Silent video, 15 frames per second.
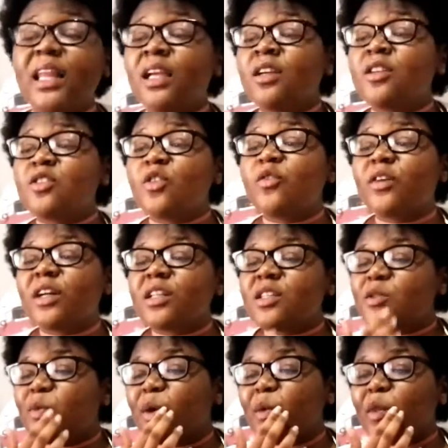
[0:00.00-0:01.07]
I think so far
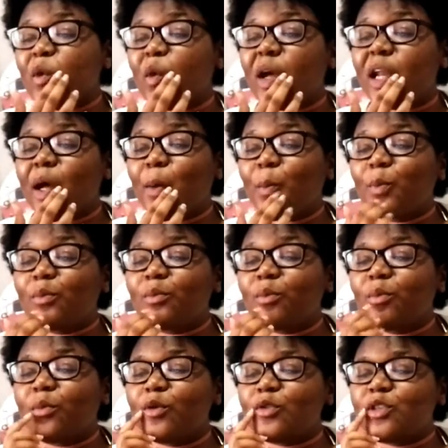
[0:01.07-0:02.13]
this is probably the one I'm
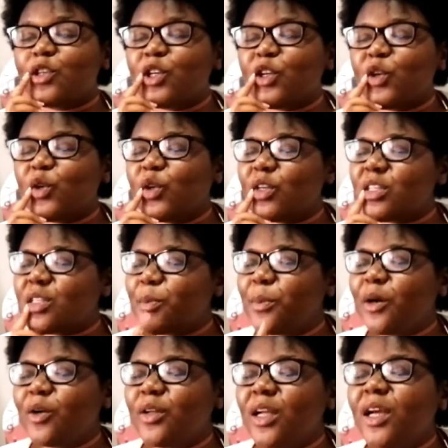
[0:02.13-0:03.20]
most curious
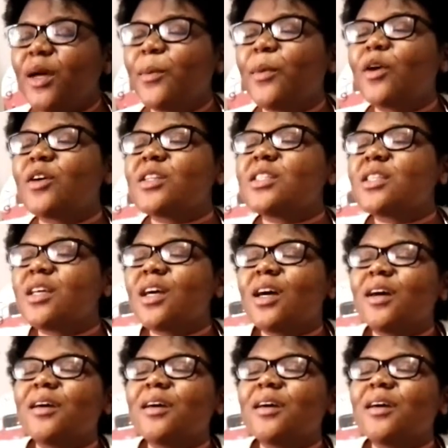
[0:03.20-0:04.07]
about, because